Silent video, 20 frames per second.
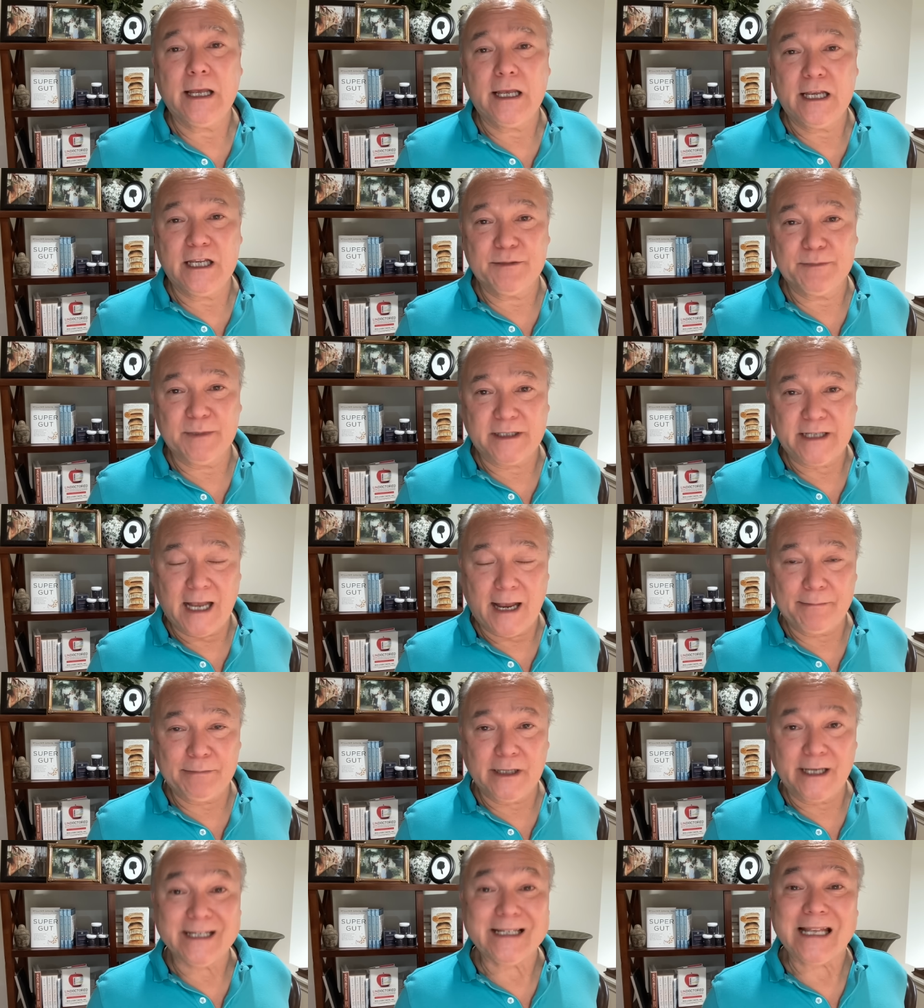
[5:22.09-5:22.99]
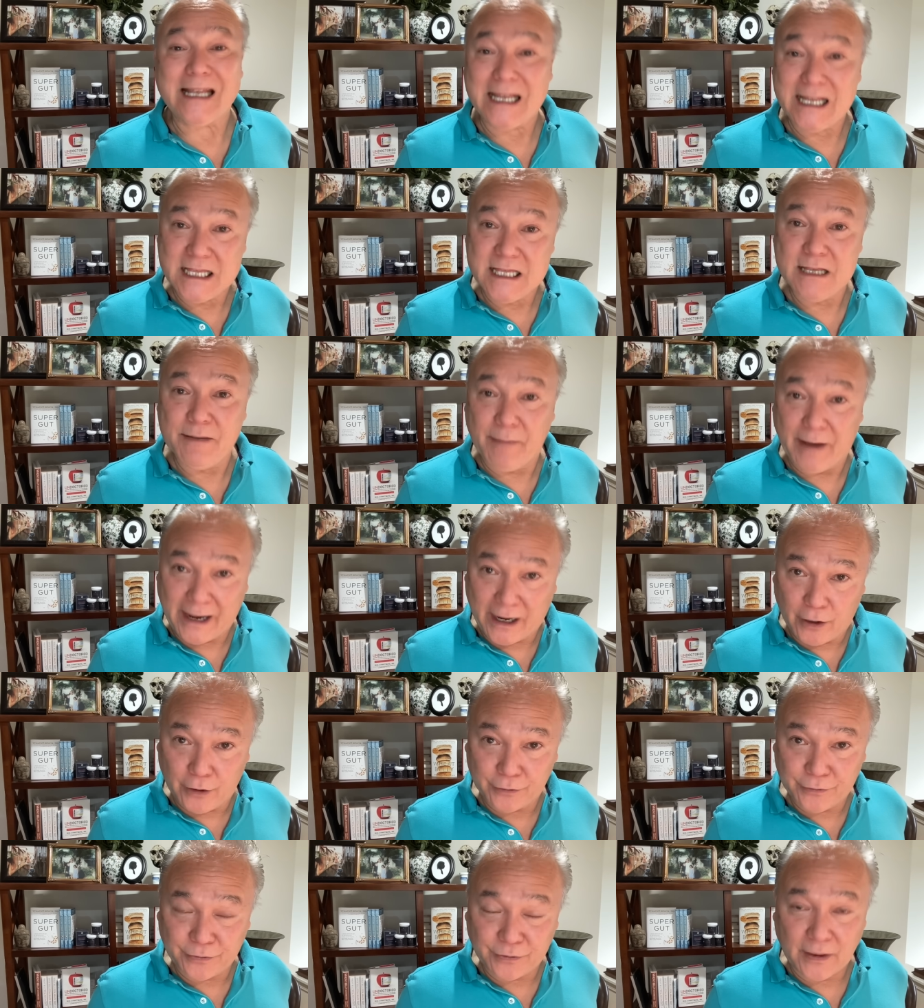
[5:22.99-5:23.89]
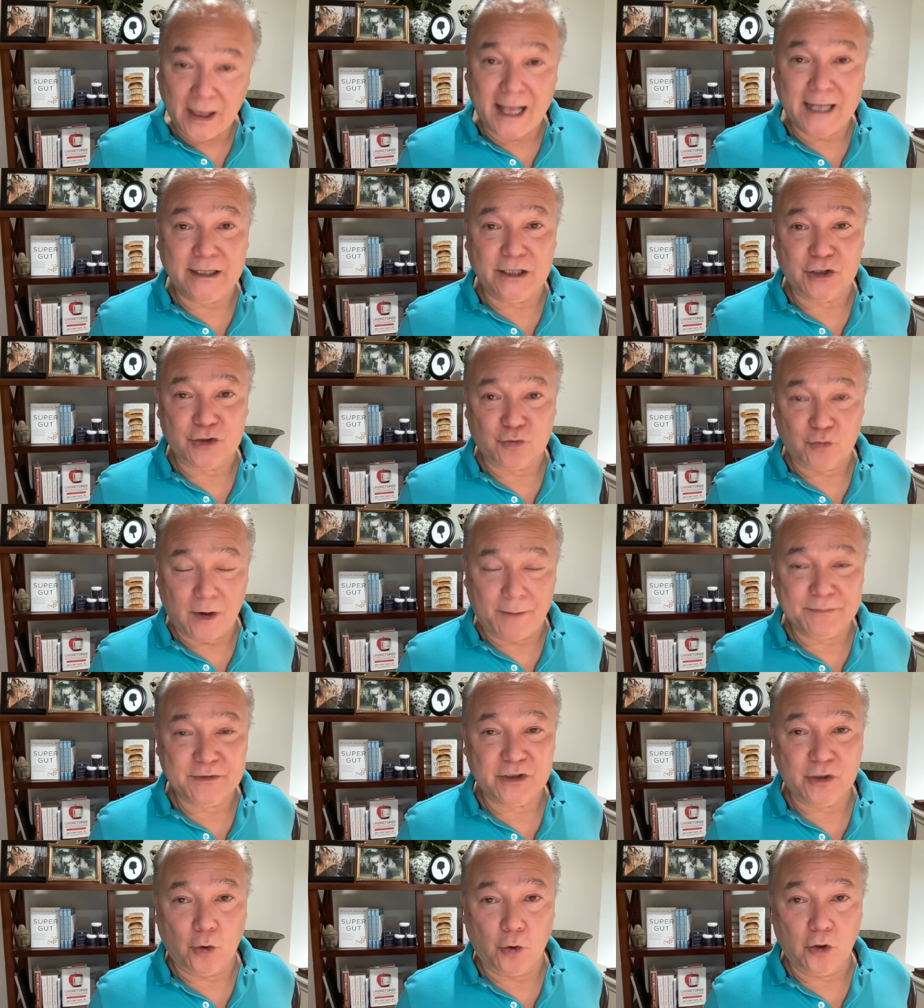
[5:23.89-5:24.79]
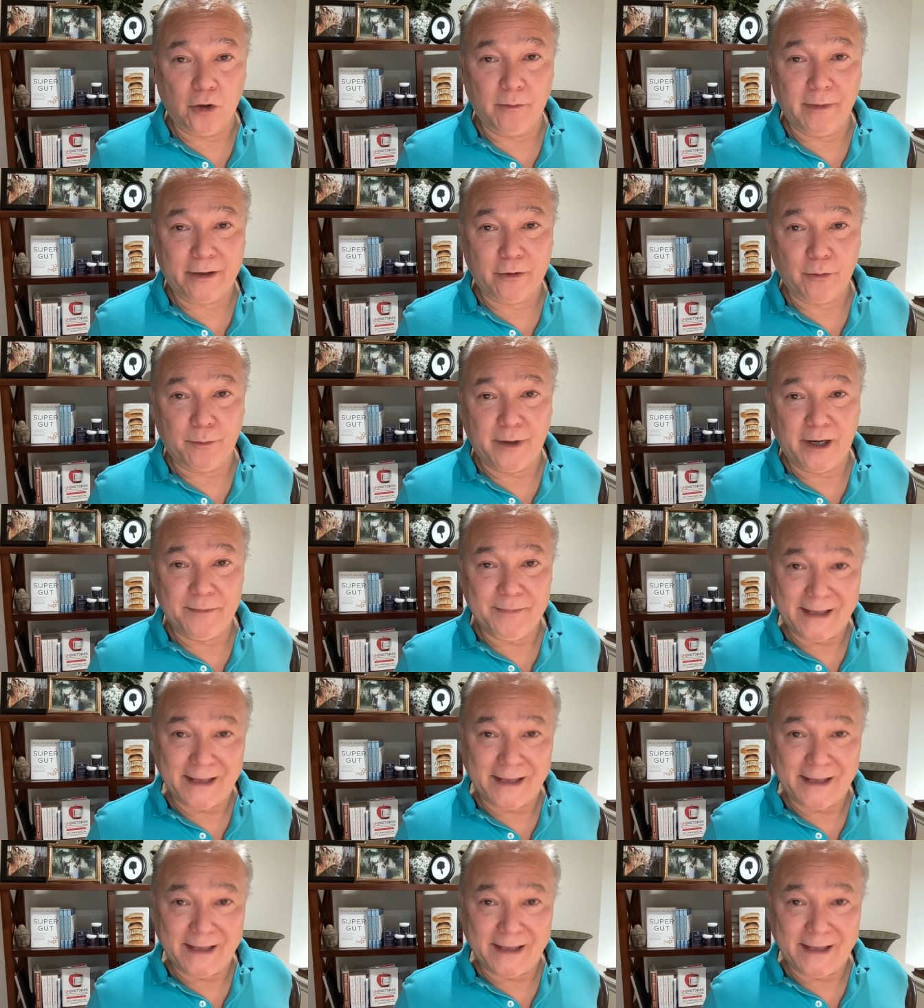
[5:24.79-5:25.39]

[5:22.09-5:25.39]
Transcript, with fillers: is metabolized in the mouth and disrupts the oral microbiome.